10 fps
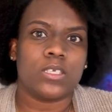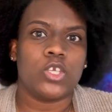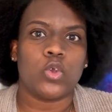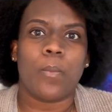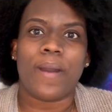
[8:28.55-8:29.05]

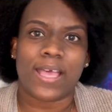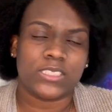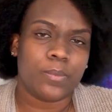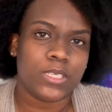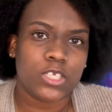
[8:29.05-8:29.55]
you know,
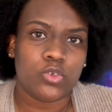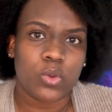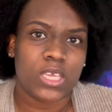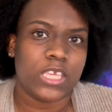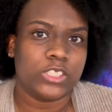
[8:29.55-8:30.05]
possibly
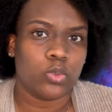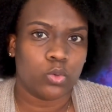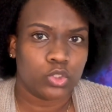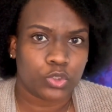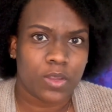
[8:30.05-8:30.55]
doing a
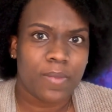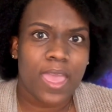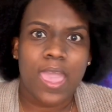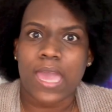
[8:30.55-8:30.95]
solo trip.